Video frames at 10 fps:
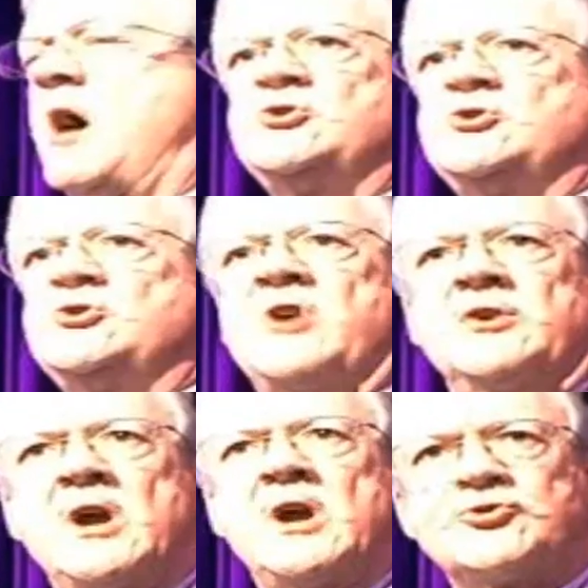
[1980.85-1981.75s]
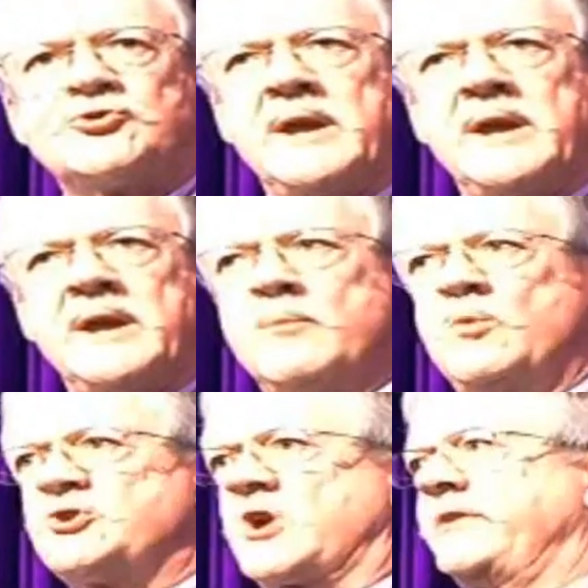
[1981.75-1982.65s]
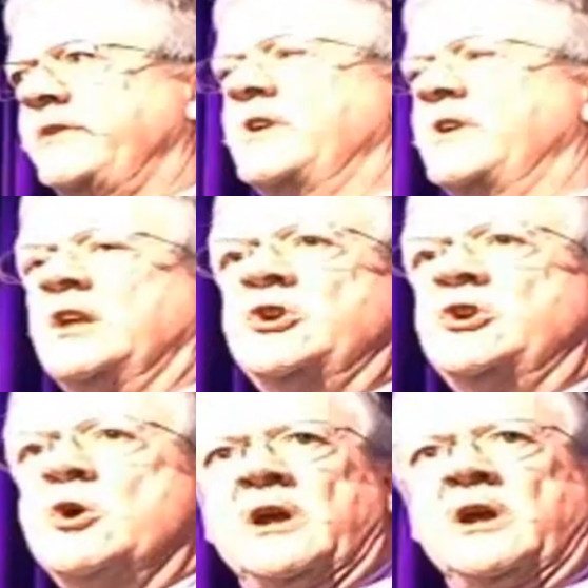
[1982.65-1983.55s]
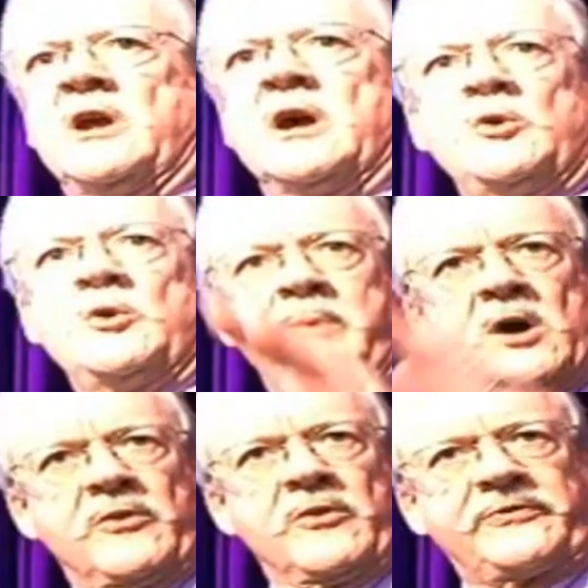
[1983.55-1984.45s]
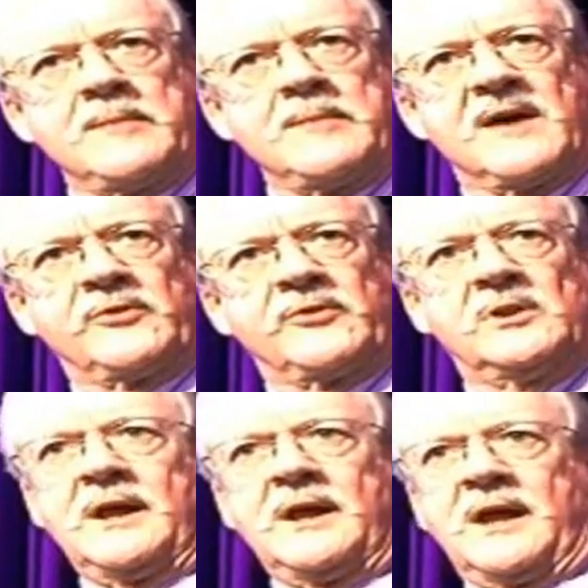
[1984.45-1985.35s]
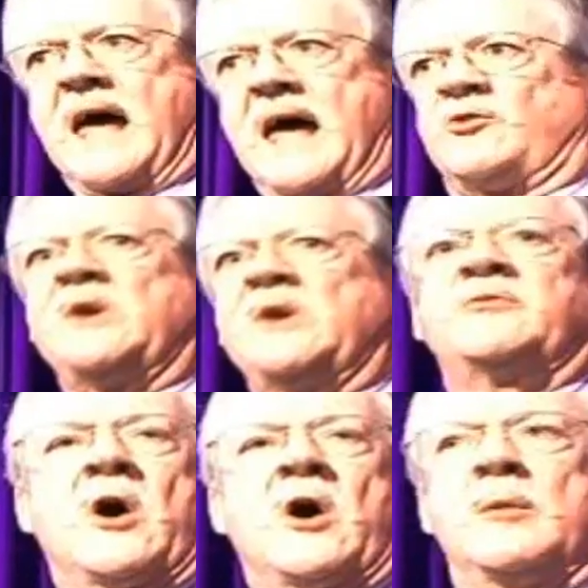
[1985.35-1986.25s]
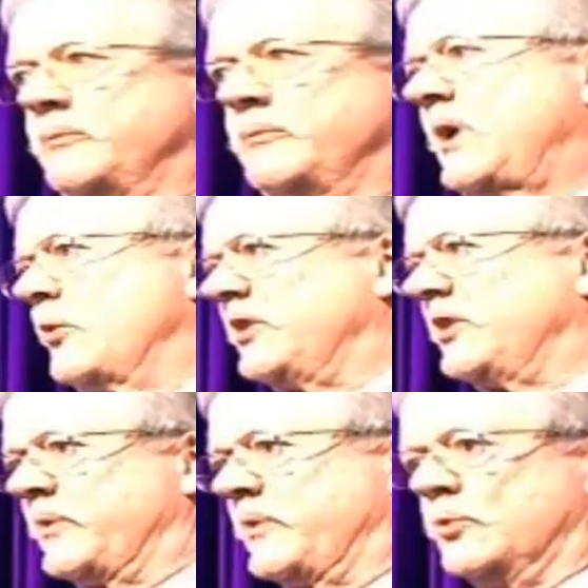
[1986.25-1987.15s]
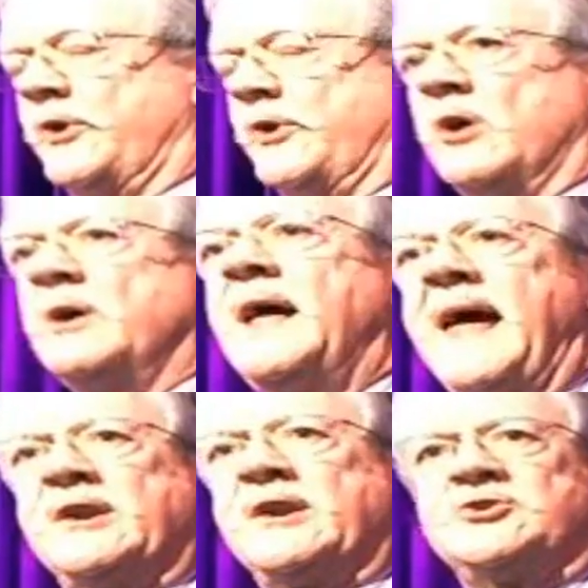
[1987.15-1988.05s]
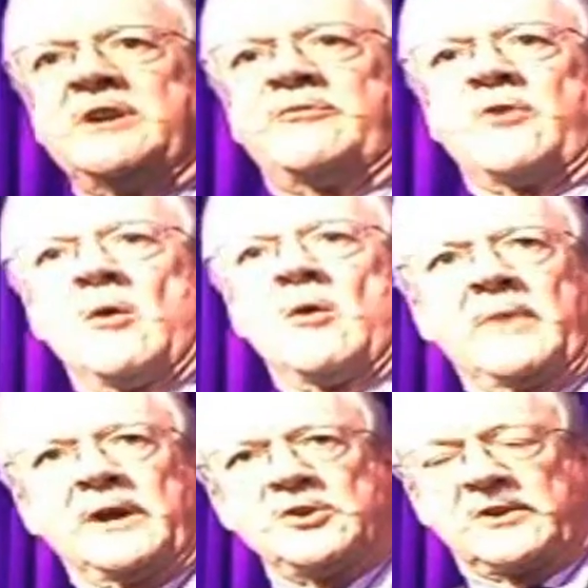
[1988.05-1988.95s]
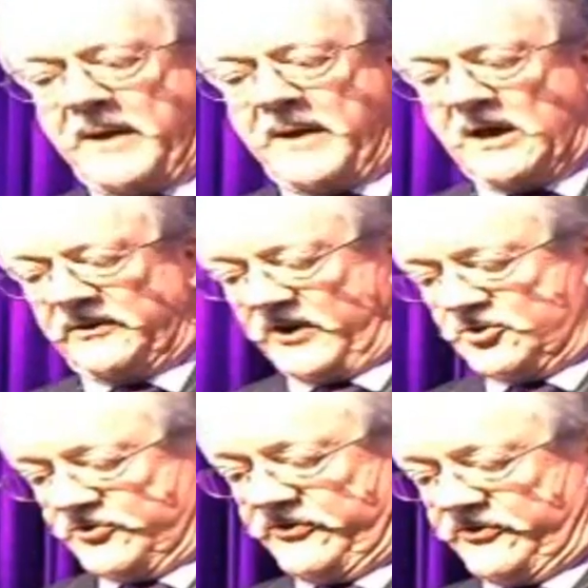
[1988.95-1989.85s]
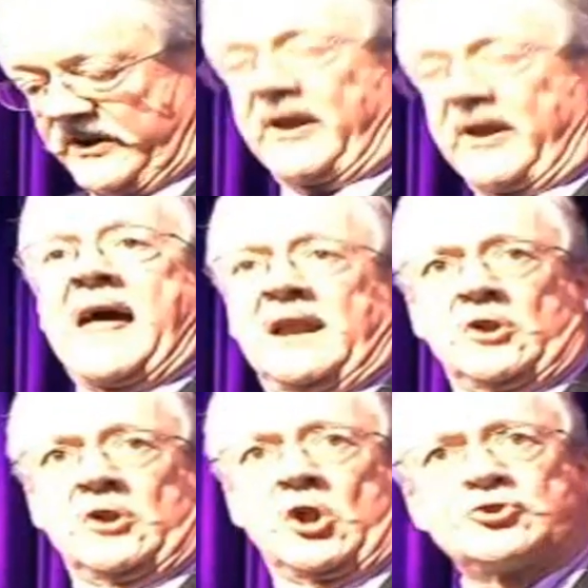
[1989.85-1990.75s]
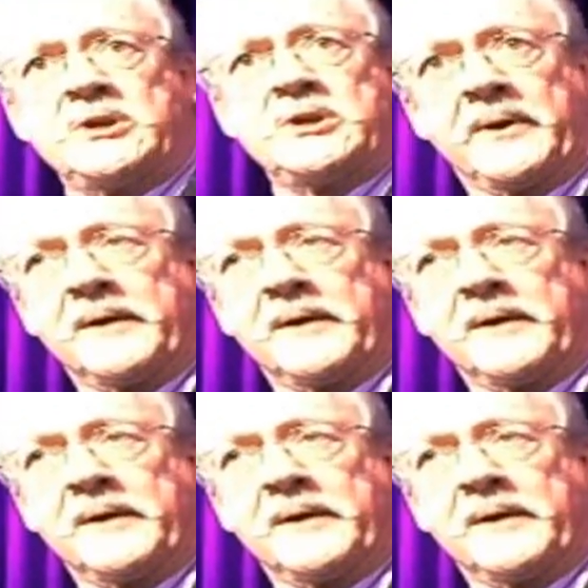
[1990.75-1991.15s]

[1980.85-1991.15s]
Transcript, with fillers: generation? In which case, nuclear would be on the same level as wind farms. And by the way, as we all know, energy from uh, nuclear power stations is a hell of a lot cheaper.